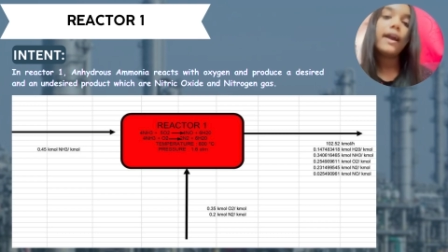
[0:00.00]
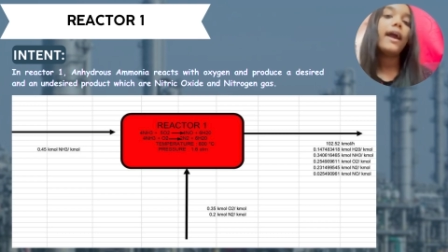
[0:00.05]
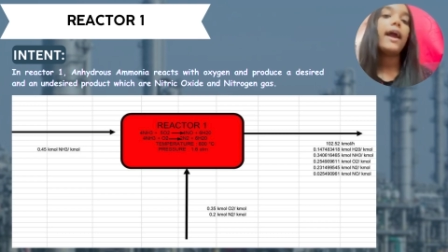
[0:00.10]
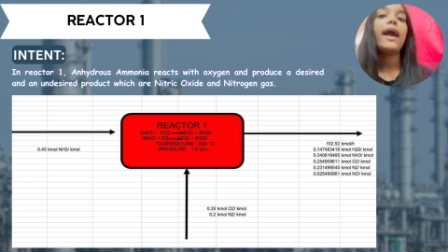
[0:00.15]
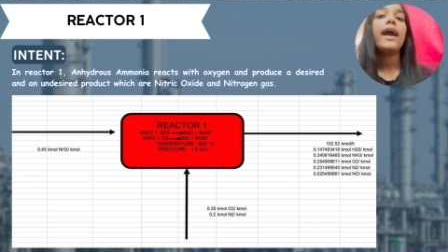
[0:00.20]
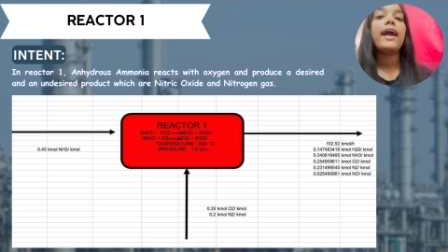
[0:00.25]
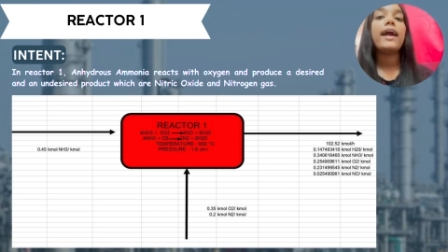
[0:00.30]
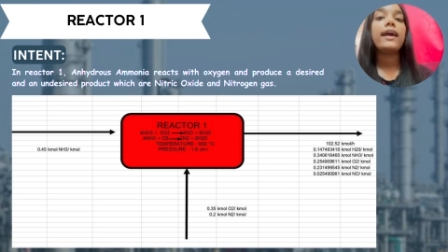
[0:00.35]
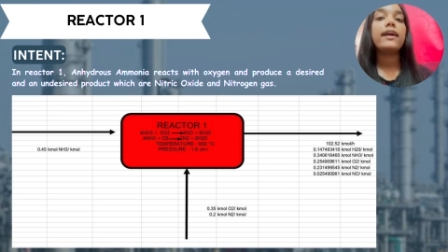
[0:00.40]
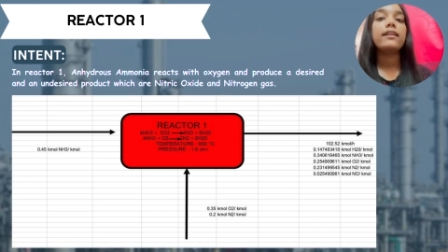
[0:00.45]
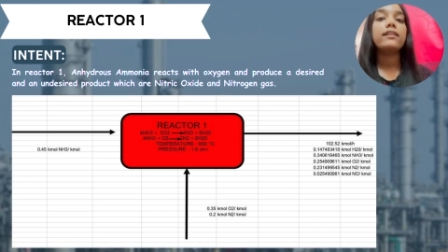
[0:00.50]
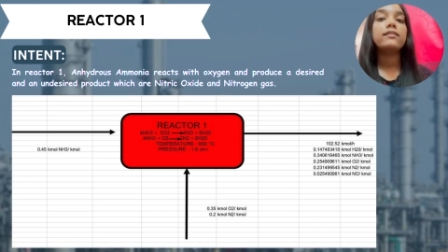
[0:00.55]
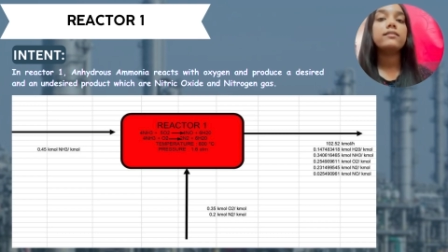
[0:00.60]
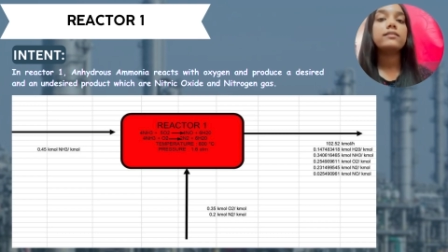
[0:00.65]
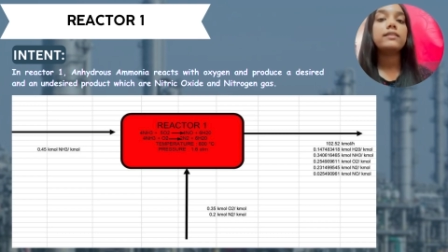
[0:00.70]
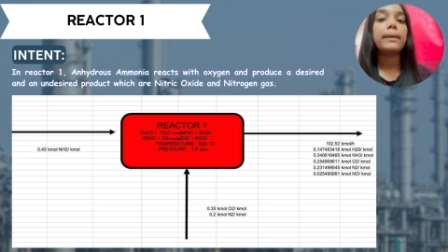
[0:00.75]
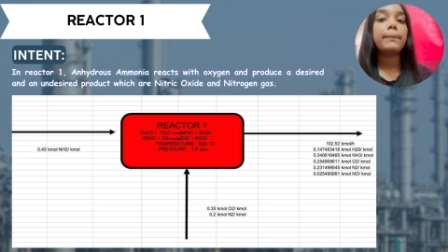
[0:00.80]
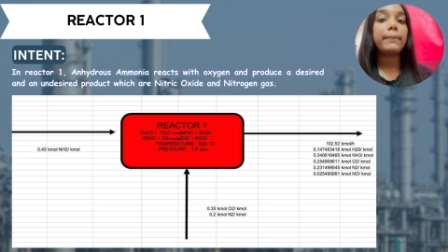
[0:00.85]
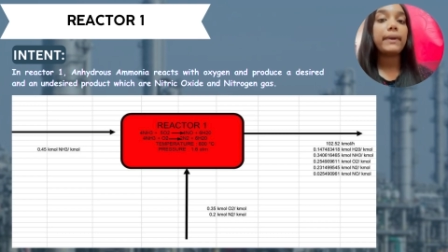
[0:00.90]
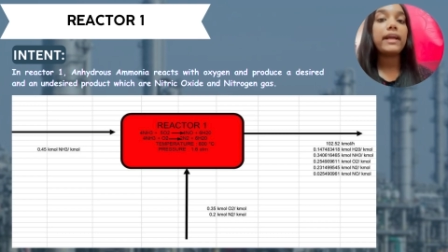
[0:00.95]
and
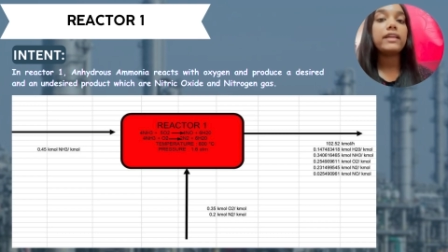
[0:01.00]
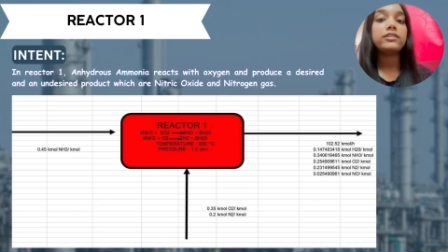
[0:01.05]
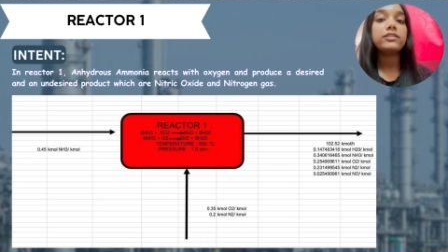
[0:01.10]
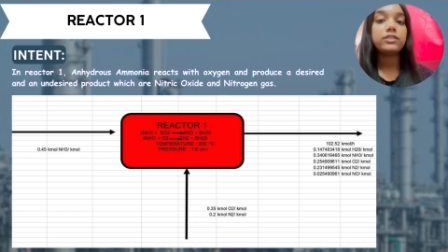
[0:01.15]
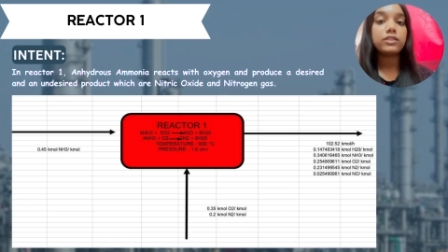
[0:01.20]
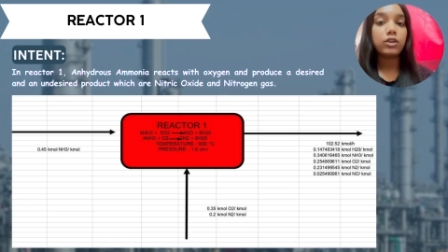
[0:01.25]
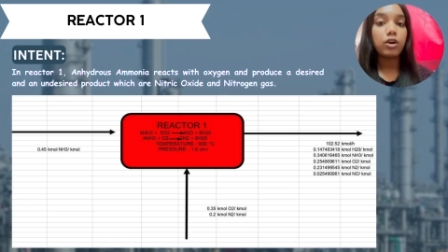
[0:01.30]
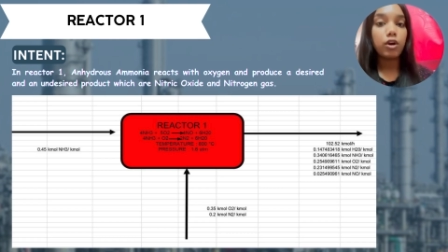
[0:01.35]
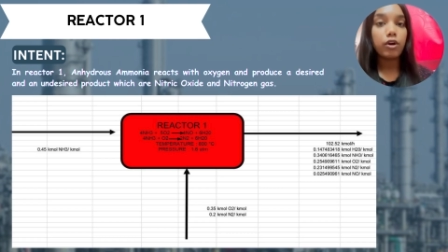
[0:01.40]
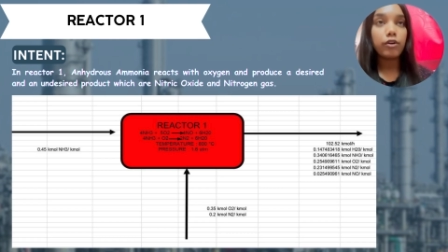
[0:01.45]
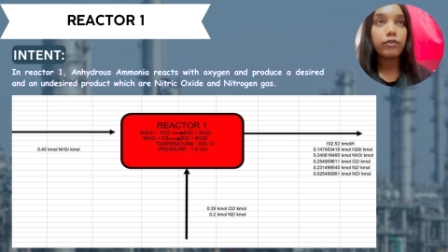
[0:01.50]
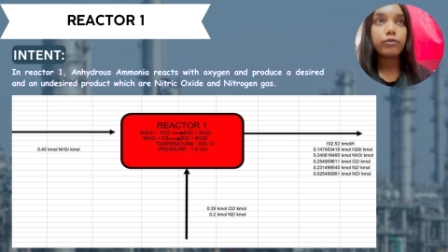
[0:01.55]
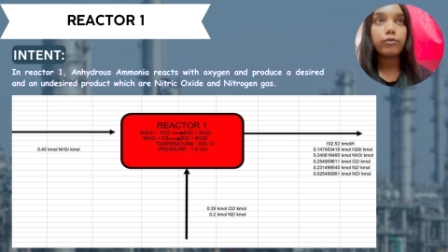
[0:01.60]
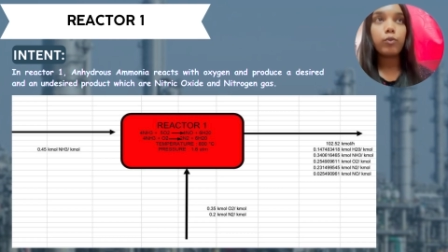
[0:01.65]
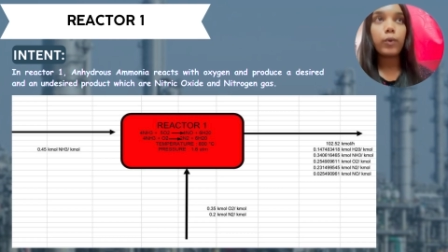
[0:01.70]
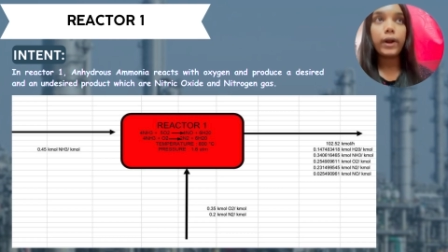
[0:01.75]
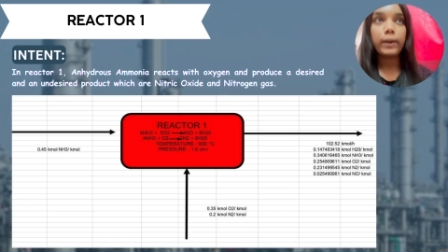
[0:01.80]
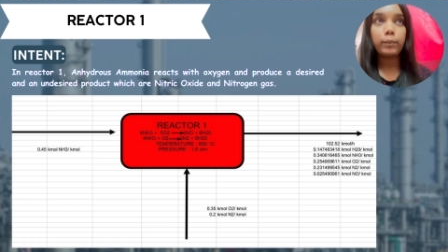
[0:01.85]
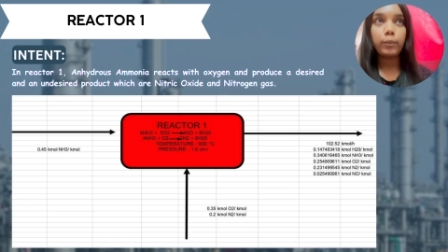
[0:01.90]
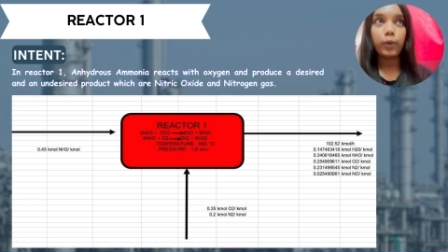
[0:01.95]
the pressure of
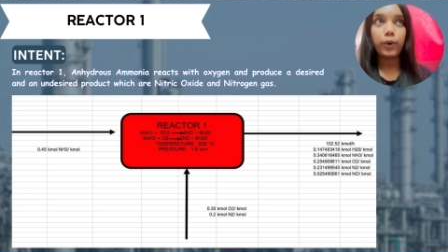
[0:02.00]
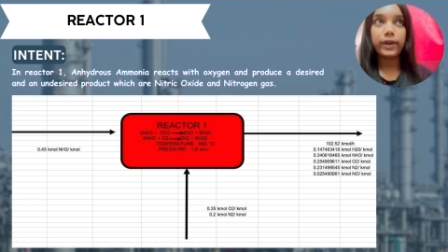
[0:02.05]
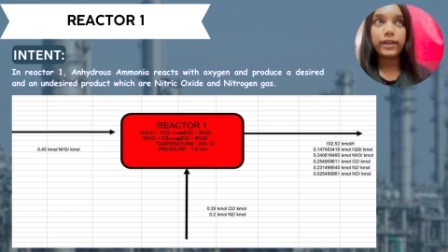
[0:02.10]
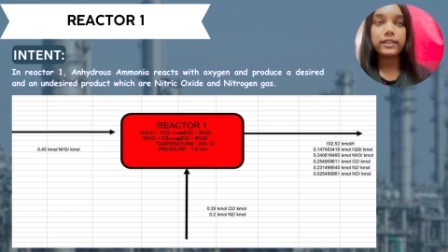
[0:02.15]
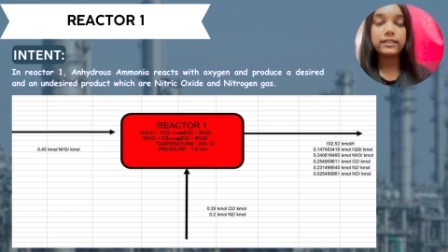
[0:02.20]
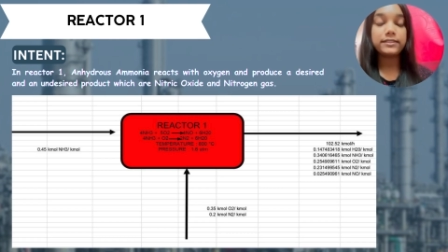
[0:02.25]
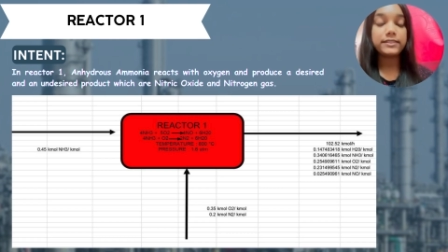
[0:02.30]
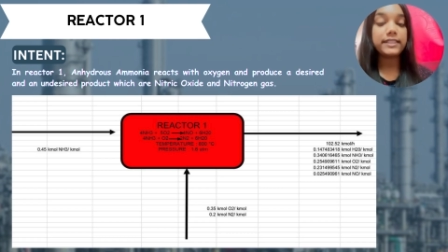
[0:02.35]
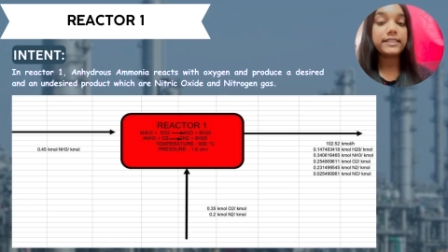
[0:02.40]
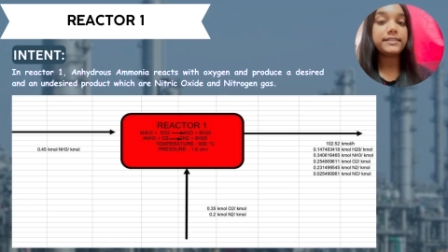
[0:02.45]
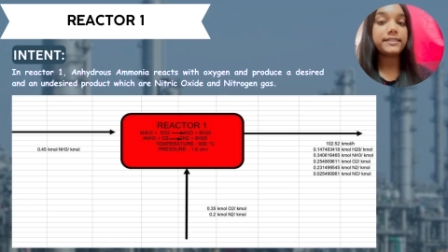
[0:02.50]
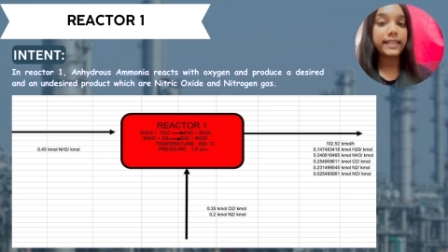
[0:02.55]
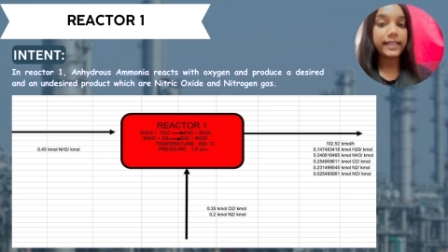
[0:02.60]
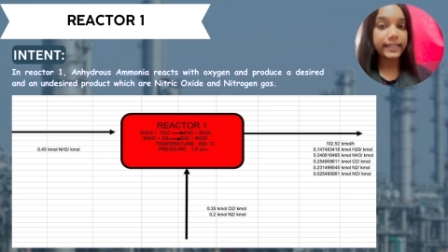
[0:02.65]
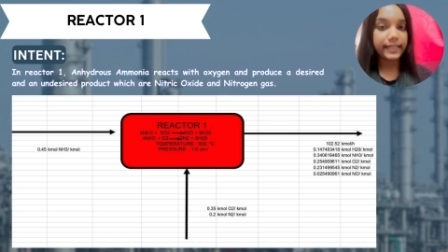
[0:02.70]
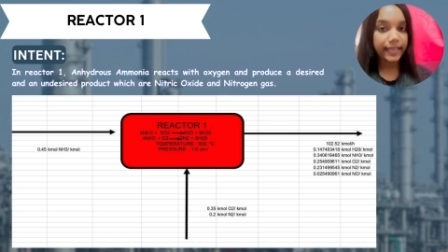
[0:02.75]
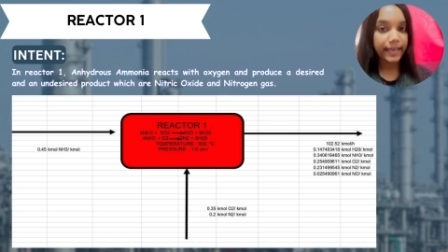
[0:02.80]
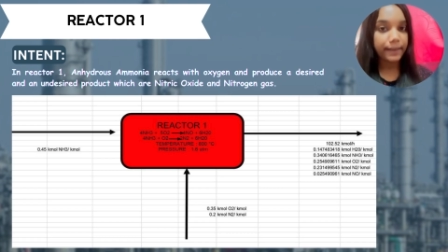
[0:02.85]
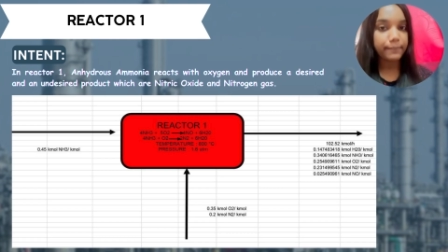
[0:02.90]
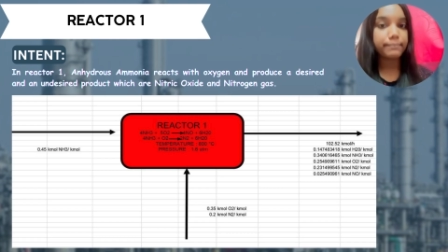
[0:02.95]
1.6
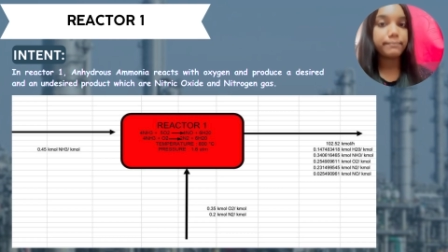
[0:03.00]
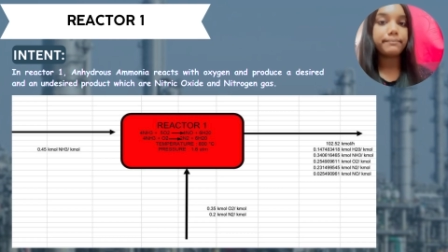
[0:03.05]
atm.